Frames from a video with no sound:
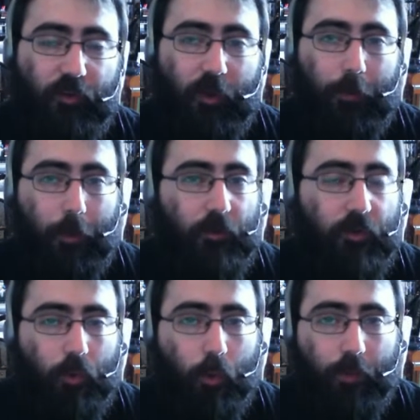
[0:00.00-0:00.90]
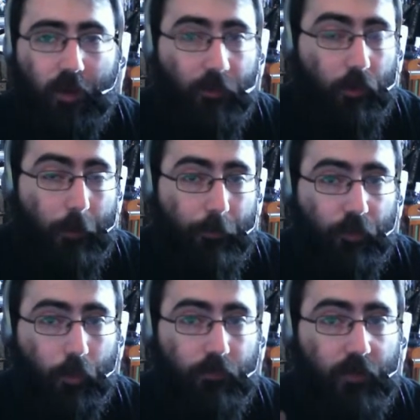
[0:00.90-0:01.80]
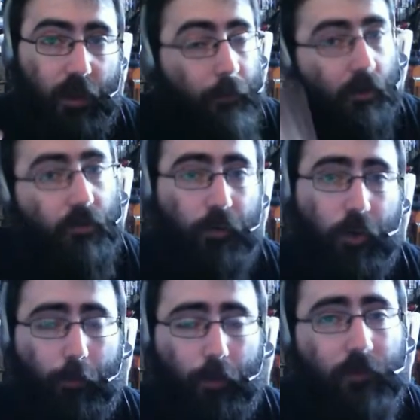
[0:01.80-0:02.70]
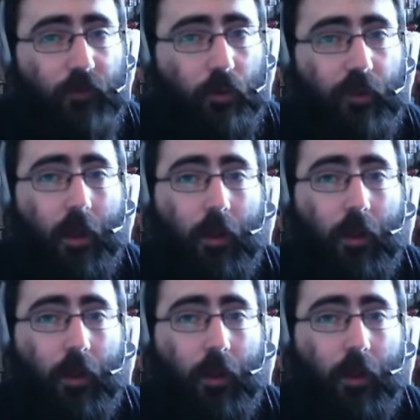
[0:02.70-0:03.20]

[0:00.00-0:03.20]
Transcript: and I'm coming to you with another episode of Game Maker Studio Previews,